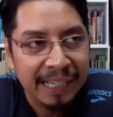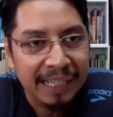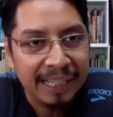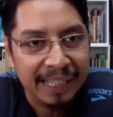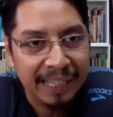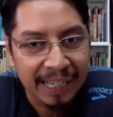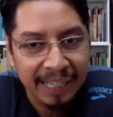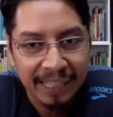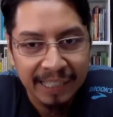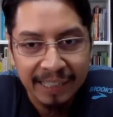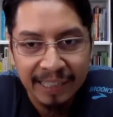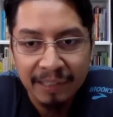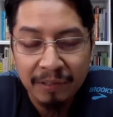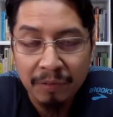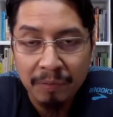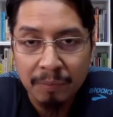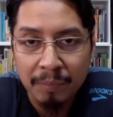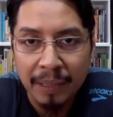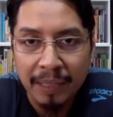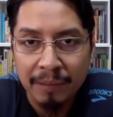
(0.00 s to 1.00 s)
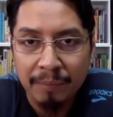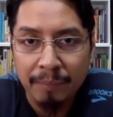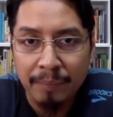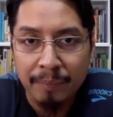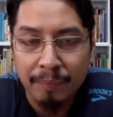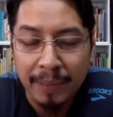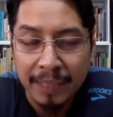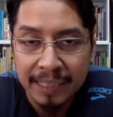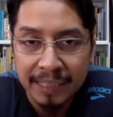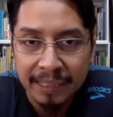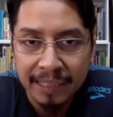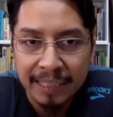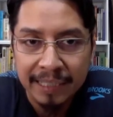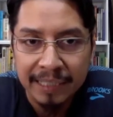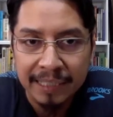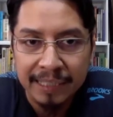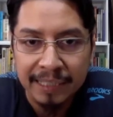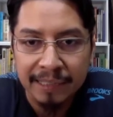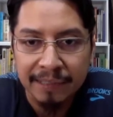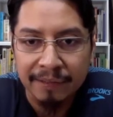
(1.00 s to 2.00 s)
negative, but basically
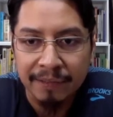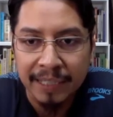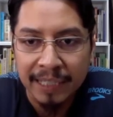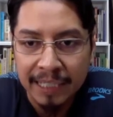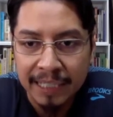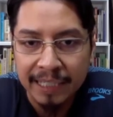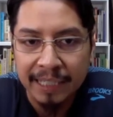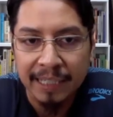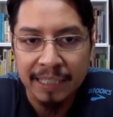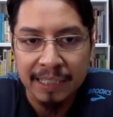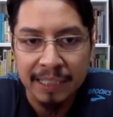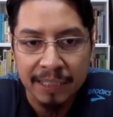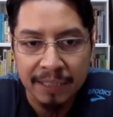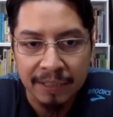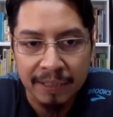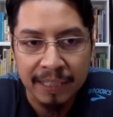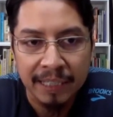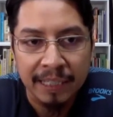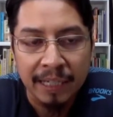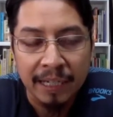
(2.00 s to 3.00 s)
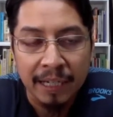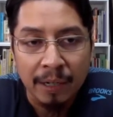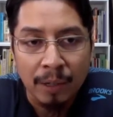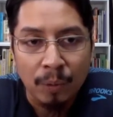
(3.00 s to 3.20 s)
it's really necessary